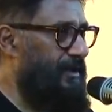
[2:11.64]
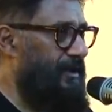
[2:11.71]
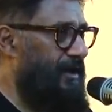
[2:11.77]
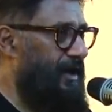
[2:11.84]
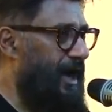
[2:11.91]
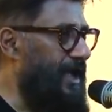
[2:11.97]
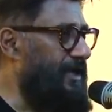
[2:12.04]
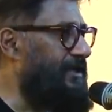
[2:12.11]

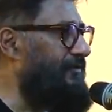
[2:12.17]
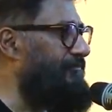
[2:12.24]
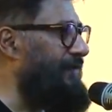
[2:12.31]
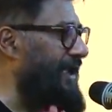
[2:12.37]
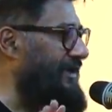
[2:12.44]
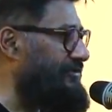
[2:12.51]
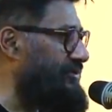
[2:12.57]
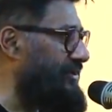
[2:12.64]
I give
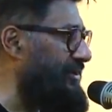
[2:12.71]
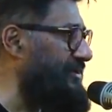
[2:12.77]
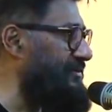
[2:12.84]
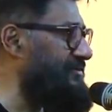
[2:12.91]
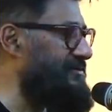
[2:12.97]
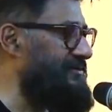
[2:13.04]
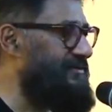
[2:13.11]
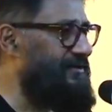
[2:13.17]

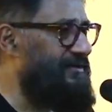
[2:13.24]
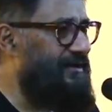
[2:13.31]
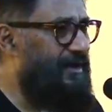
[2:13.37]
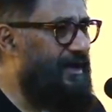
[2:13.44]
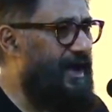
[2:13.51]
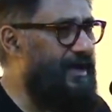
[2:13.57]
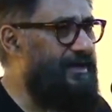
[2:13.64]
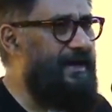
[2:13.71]
lectures,
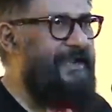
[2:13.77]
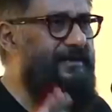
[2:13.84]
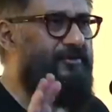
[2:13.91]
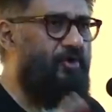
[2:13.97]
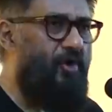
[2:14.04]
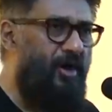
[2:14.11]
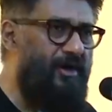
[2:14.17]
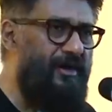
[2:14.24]
I write
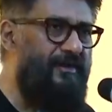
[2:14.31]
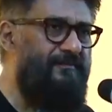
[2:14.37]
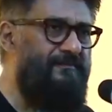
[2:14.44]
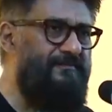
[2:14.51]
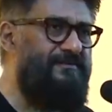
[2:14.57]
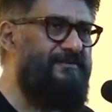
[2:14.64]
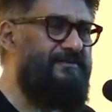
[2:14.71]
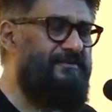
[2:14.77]

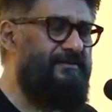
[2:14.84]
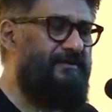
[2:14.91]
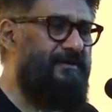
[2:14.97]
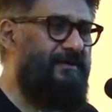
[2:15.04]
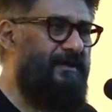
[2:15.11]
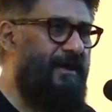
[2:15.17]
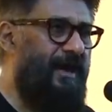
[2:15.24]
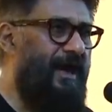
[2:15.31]
columns,
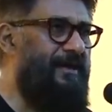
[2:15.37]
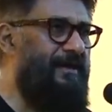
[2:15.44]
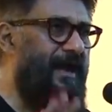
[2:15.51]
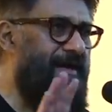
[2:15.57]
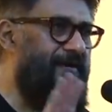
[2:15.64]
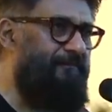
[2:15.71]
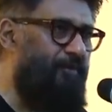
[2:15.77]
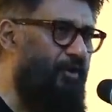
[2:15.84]
I
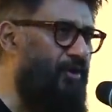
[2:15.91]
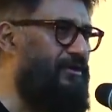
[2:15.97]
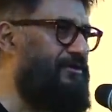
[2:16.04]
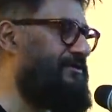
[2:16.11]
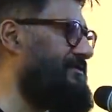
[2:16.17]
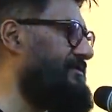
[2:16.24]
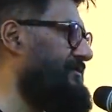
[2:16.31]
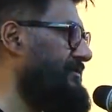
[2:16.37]
write
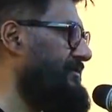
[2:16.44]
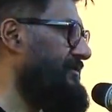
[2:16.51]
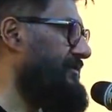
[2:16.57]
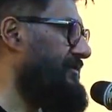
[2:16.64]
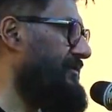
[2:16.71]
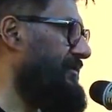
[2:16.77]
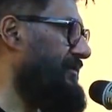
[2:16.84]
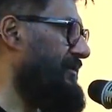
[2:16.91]
books,
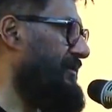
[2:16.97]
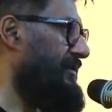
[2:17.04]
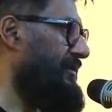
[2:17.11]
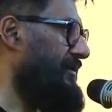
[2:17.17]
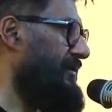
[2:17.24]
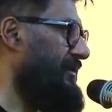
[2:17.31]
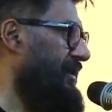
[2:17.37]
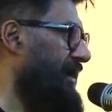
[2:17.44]

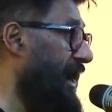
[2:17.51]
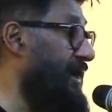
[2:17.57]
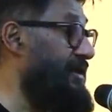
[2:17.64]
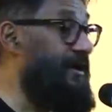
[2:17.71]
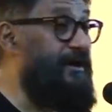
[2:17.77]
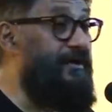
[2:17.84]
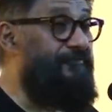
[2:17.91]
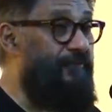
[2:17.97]
I
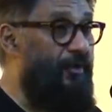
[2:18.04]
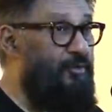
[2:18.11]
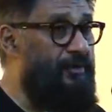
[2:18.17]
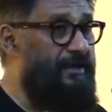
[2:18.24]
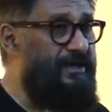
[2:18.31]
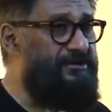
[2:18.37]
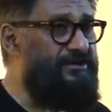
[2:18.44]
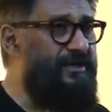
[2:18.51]
run a
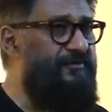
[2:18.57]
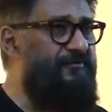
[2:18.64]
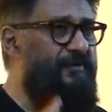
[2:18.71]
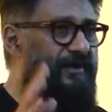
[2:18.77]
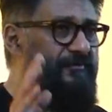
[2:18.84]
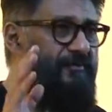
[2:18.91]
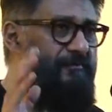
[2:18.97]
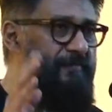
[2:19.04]
foundation
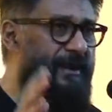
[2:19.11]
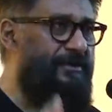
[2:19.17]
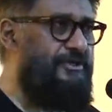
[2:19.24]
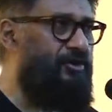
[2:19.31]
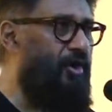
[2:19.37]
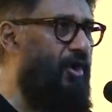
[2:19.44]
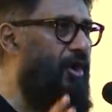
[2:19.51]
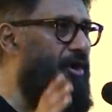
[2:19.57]
where we
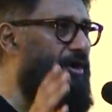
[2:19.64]
mentor